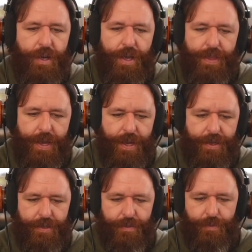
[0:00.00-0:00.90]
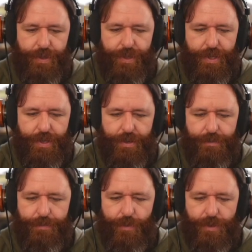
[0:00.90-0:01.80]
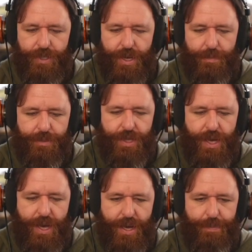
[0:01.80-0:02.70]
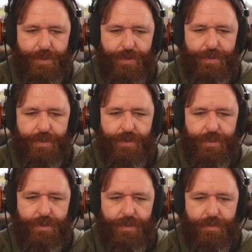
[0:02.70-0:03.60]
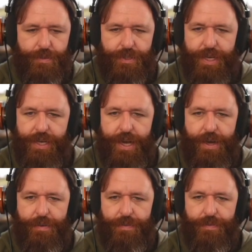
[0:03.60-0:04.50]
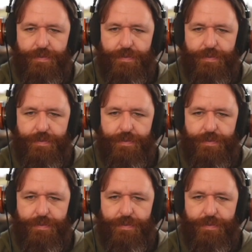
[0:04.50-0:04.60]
And then with the floor tom top, we'll take it out.